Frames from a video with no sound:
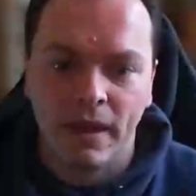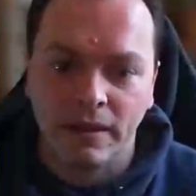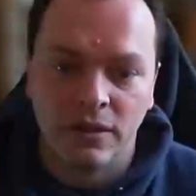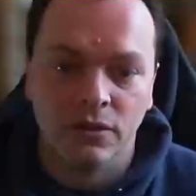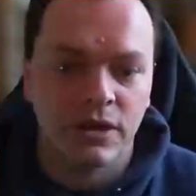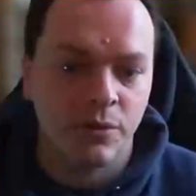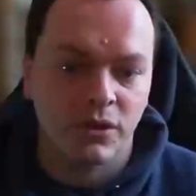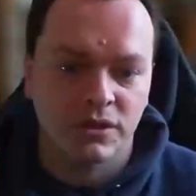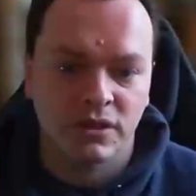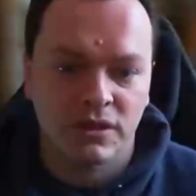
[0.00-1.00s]
The
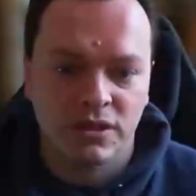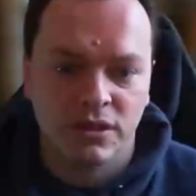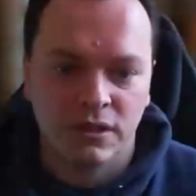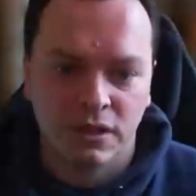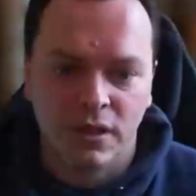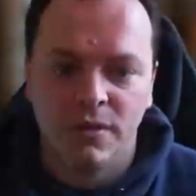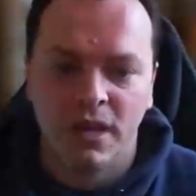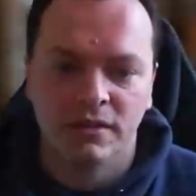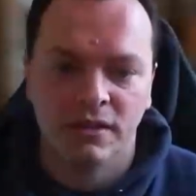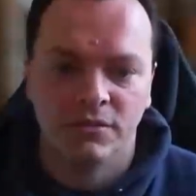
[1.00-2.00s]
all-in-one search can be
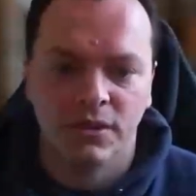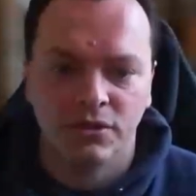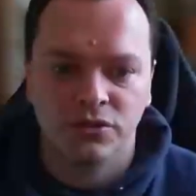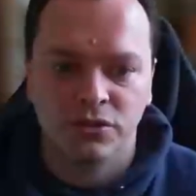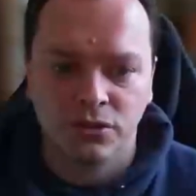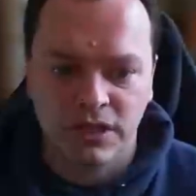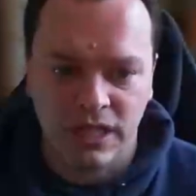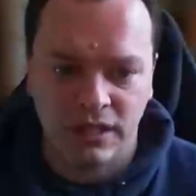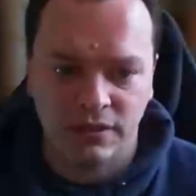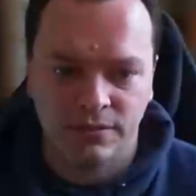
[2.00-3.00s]
accessed with Control
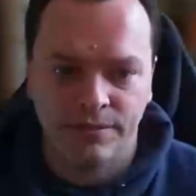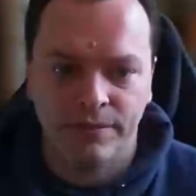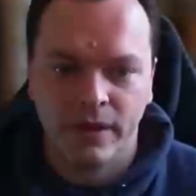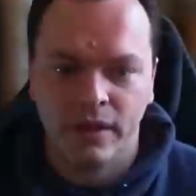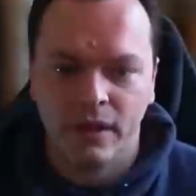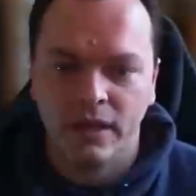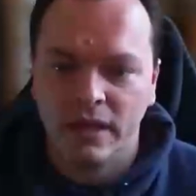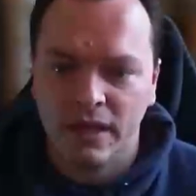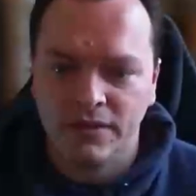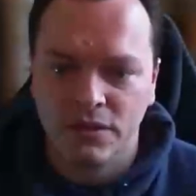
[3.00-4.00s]
T, and
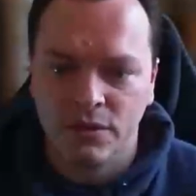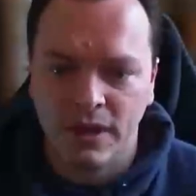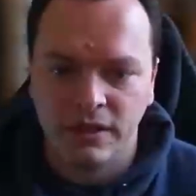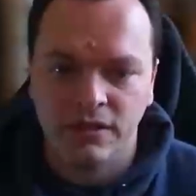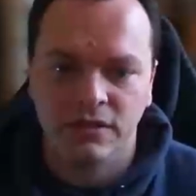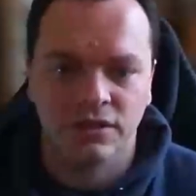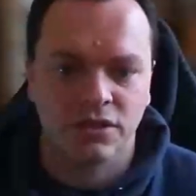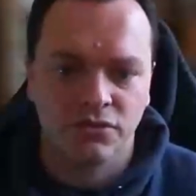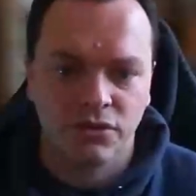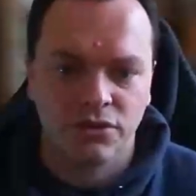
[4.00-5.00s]
that gives you a way to
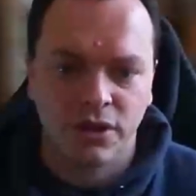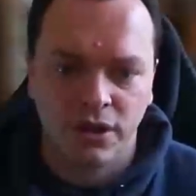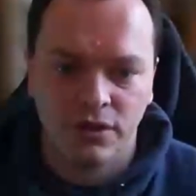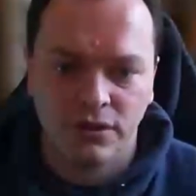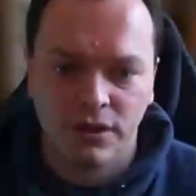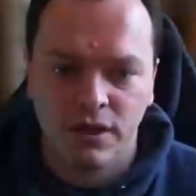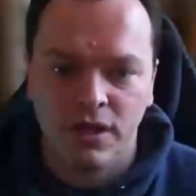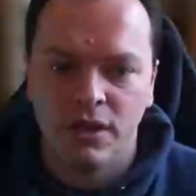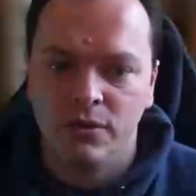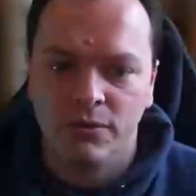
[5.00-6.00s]
search through your code
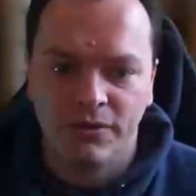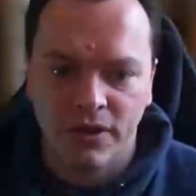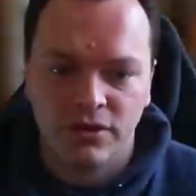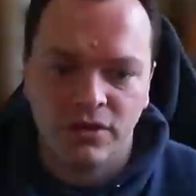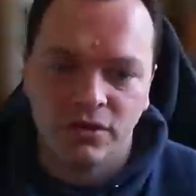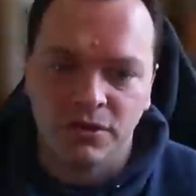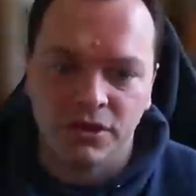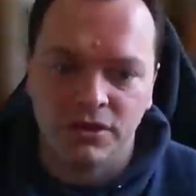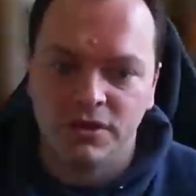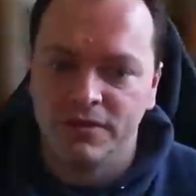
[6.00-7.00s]
with various
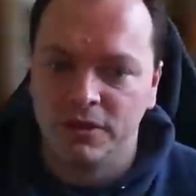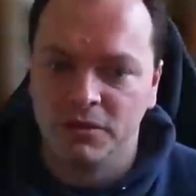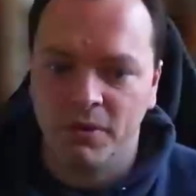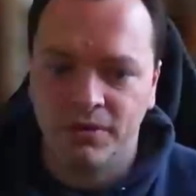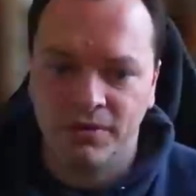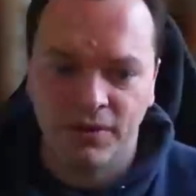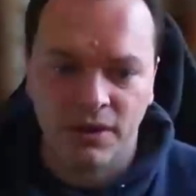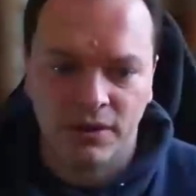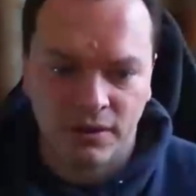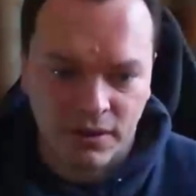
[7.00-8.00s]
options to filter
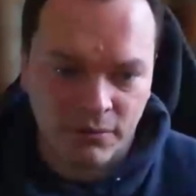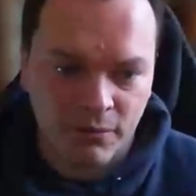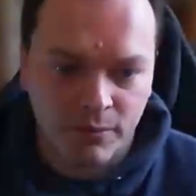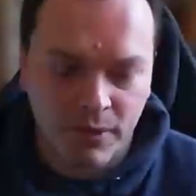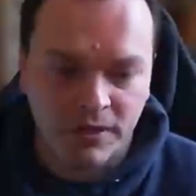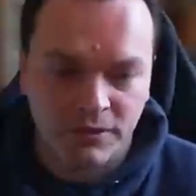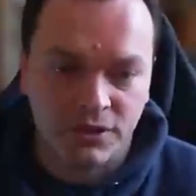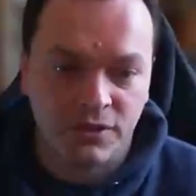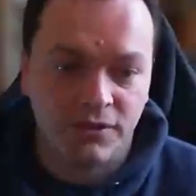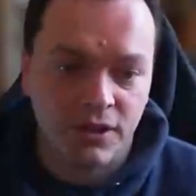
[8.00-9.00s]
by
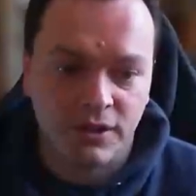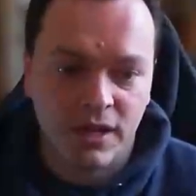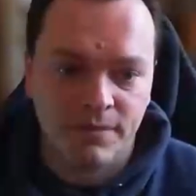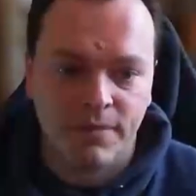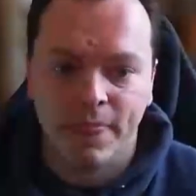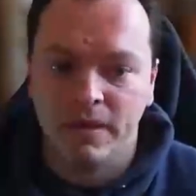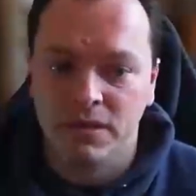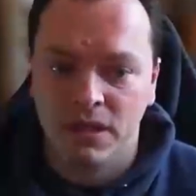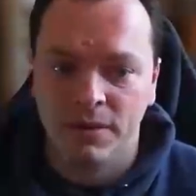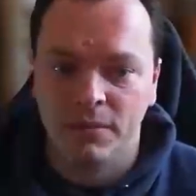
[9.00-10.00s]
just a file name,
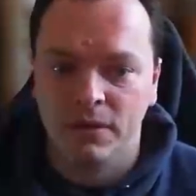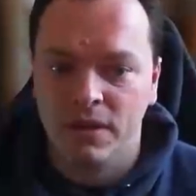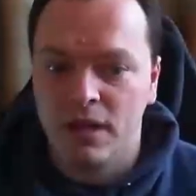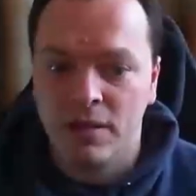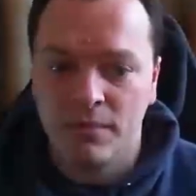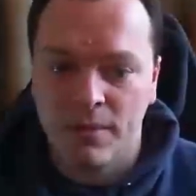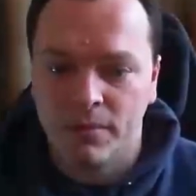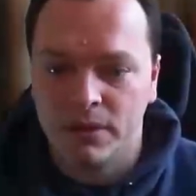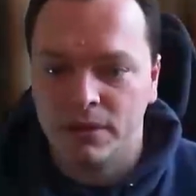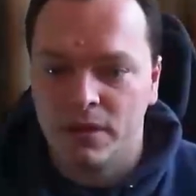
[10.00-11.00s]
type,
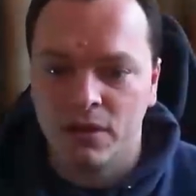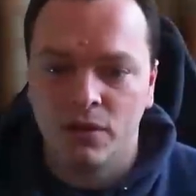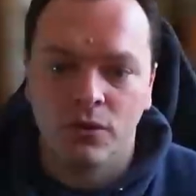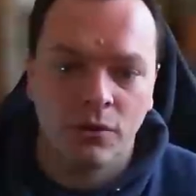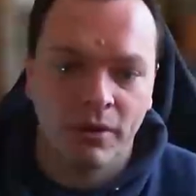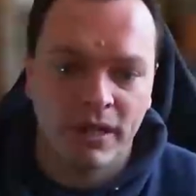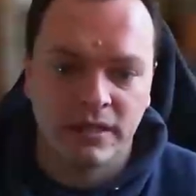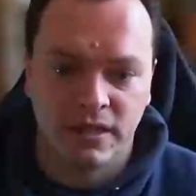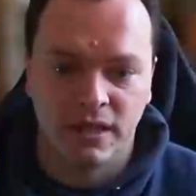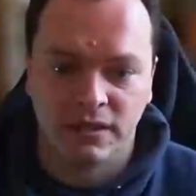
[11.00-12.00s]
member, or plain
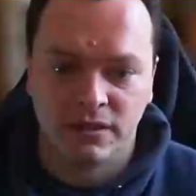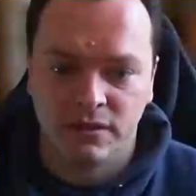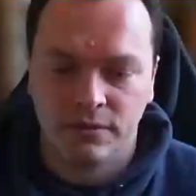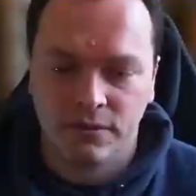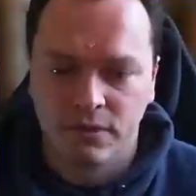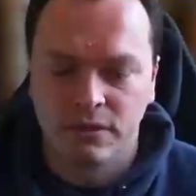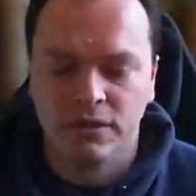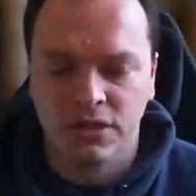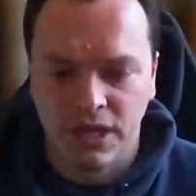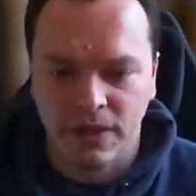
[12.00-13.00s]
text.
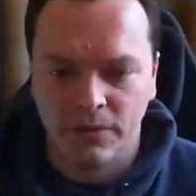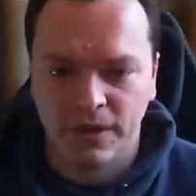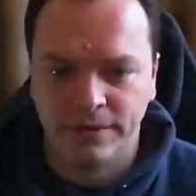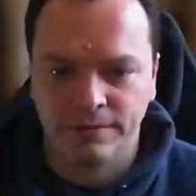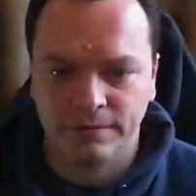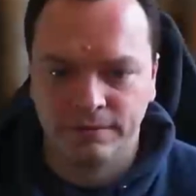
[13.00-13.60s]
So check that one out.